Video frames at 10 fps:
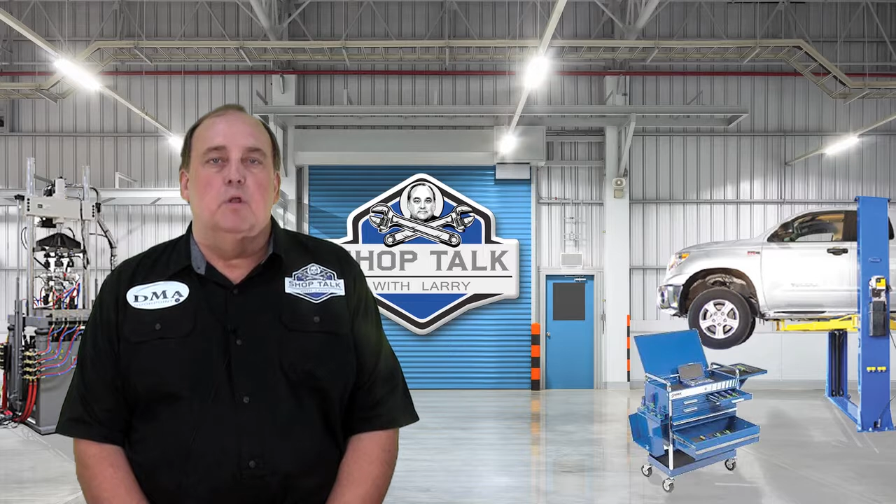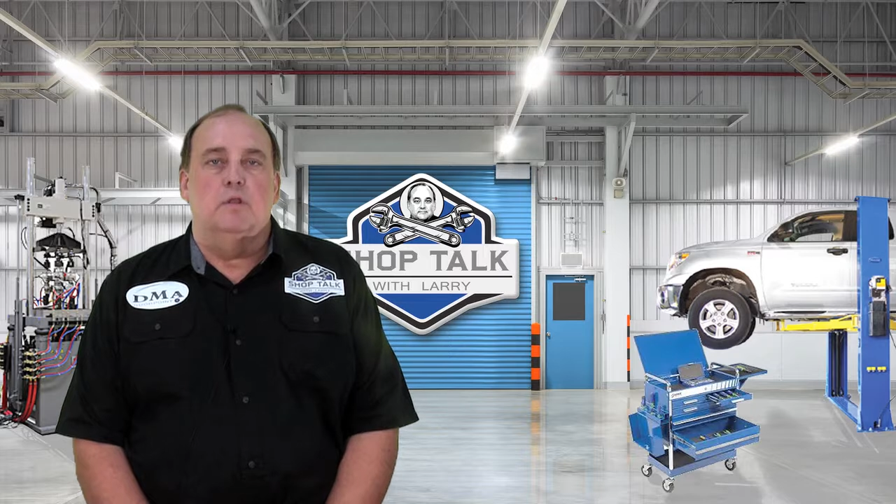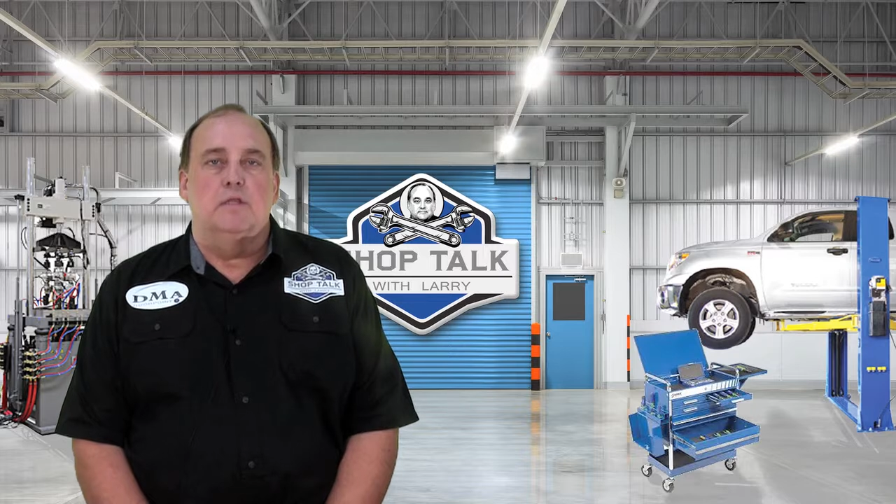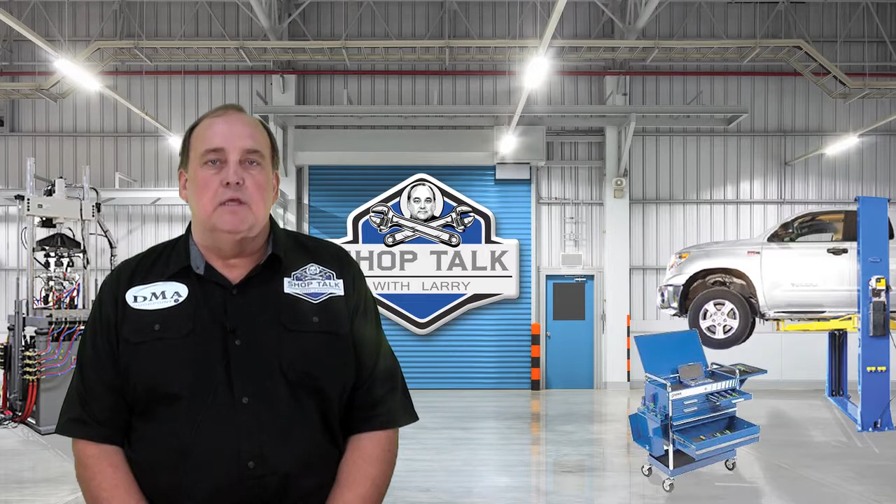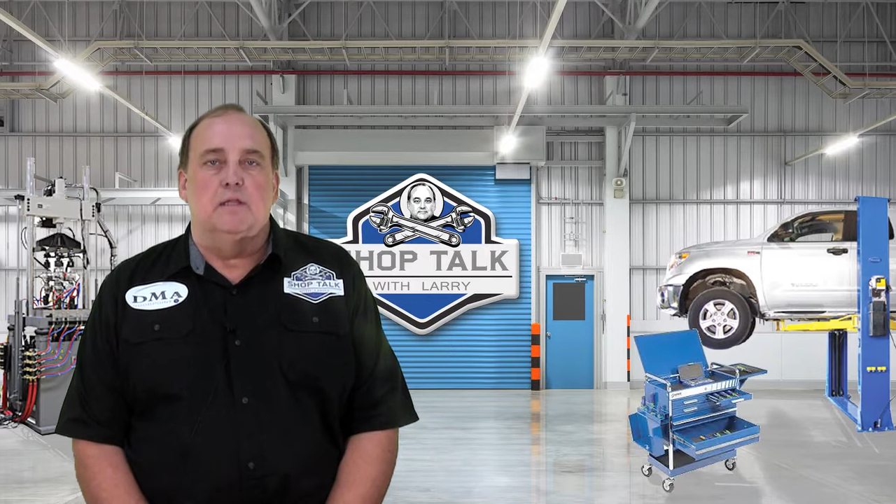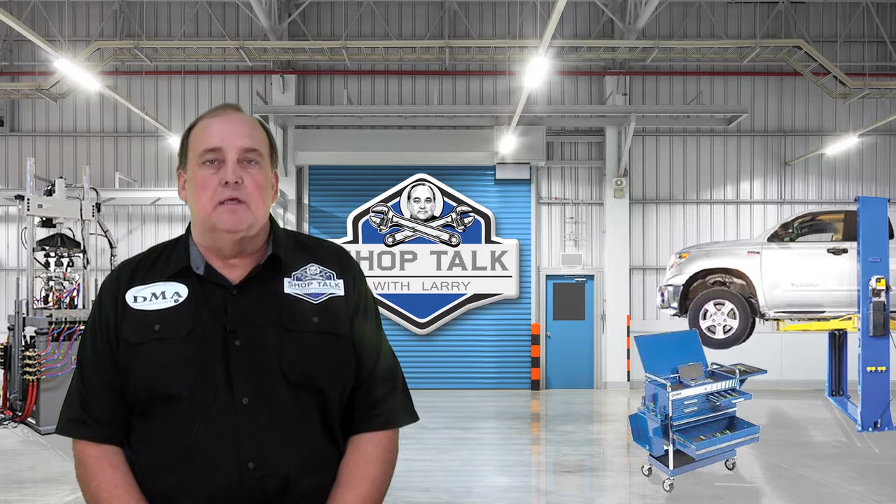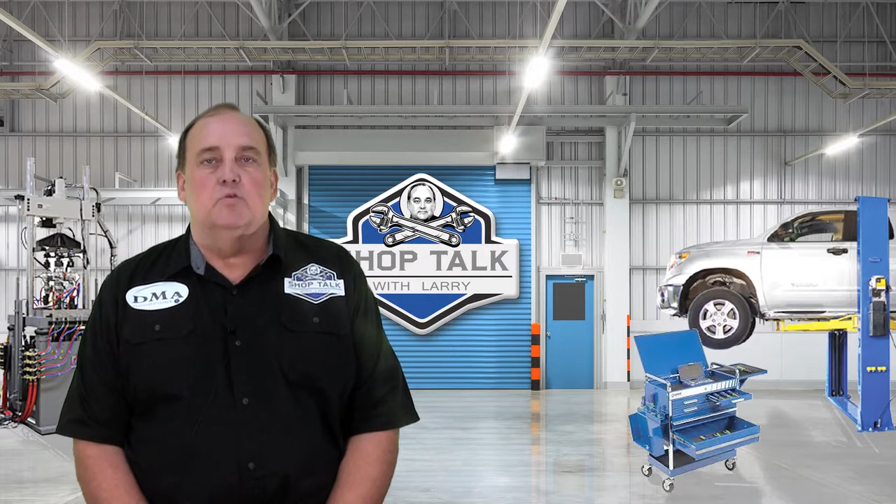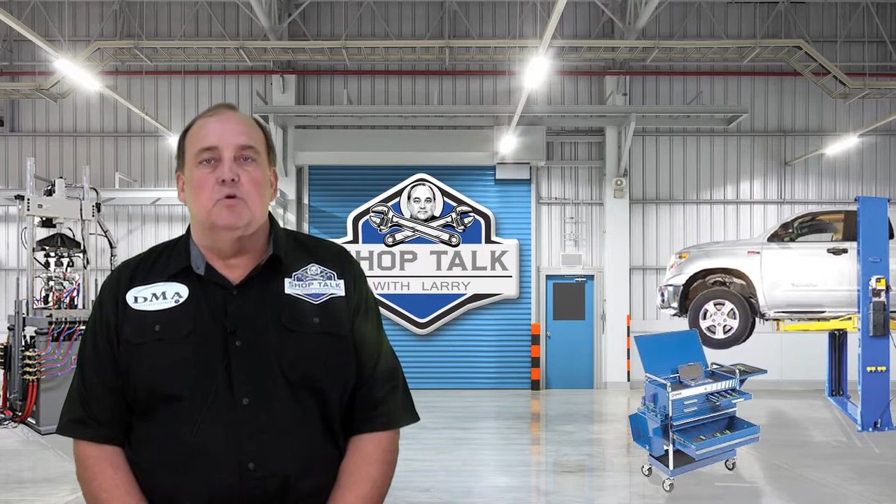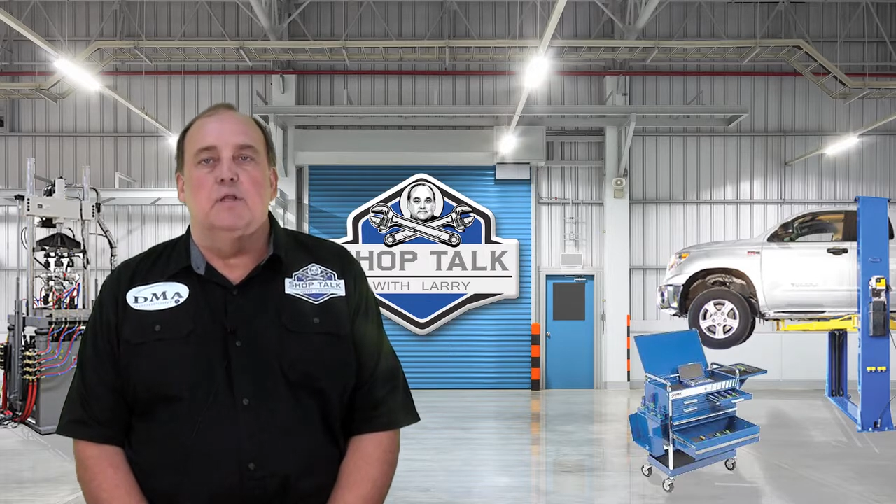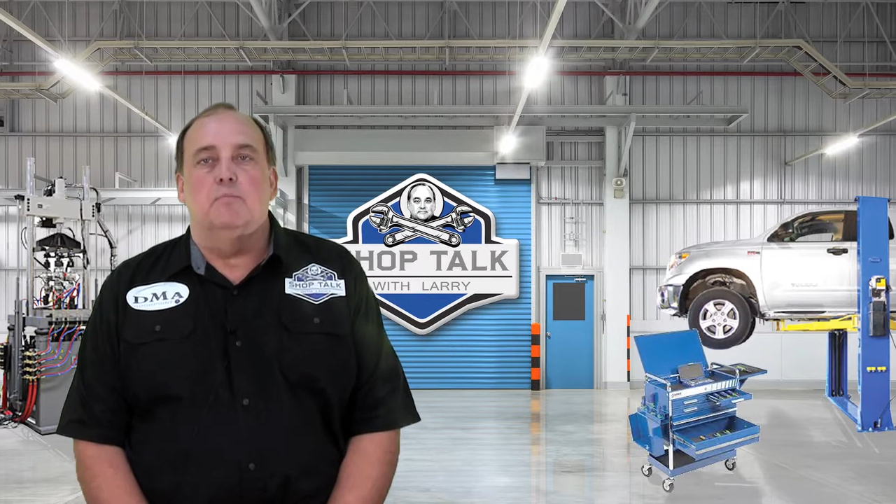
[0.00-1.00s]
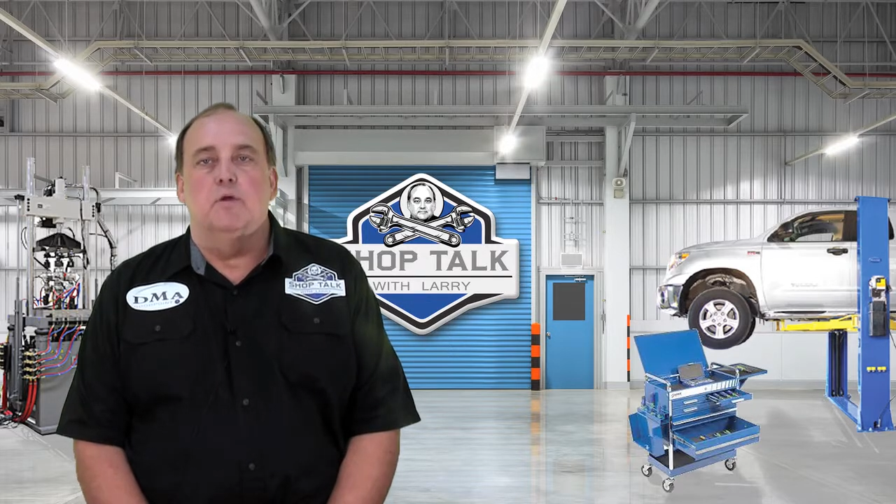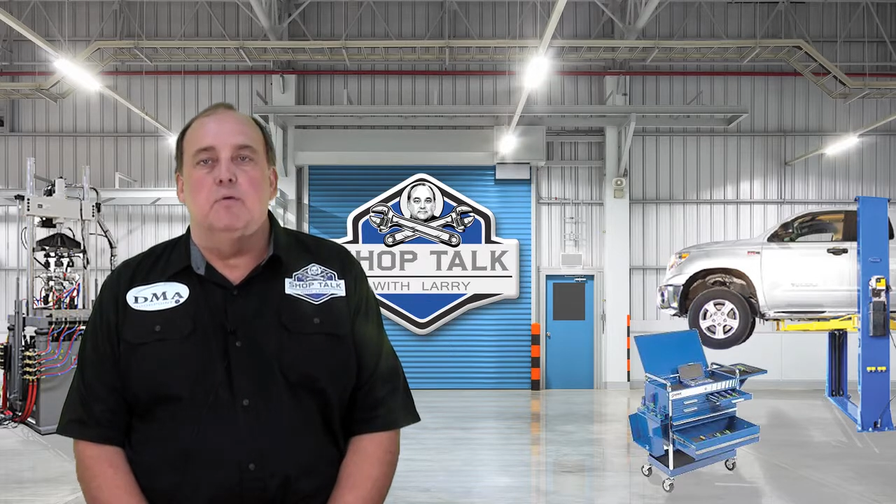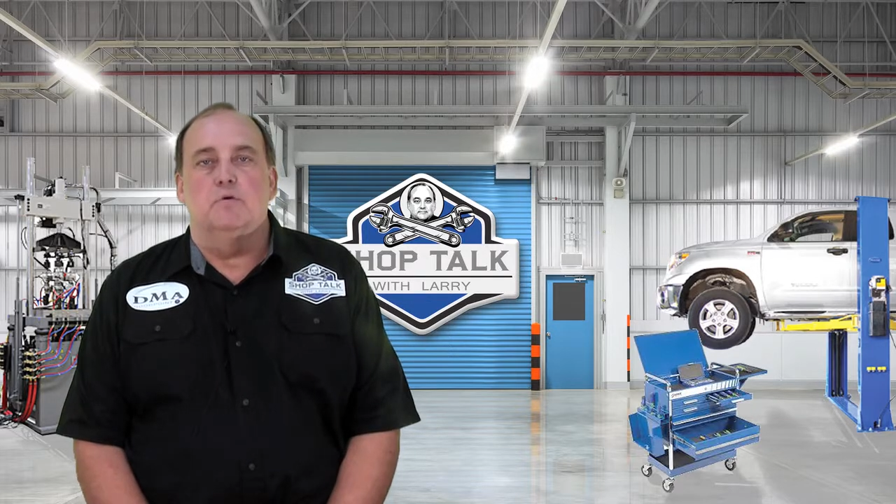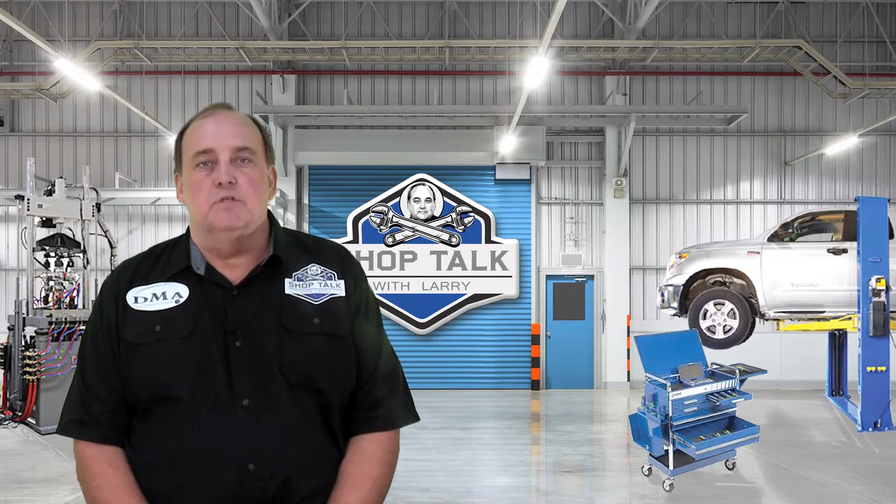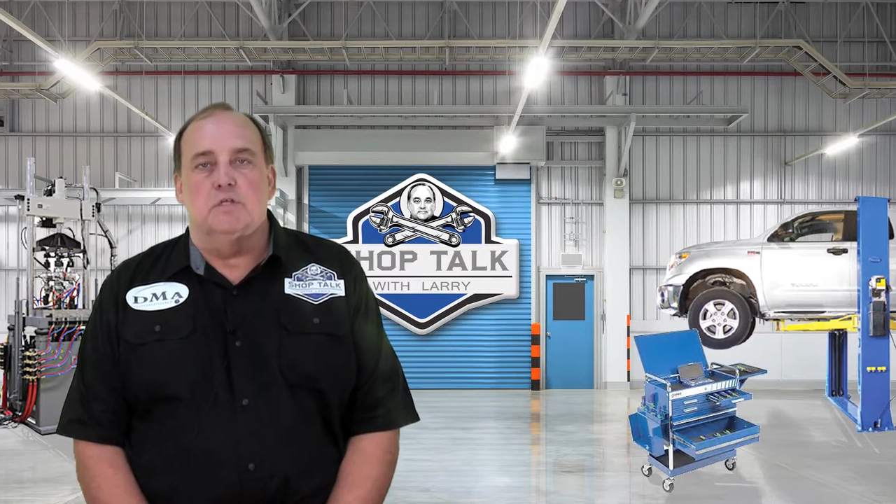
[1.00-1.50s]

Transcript: quality electronic brake wear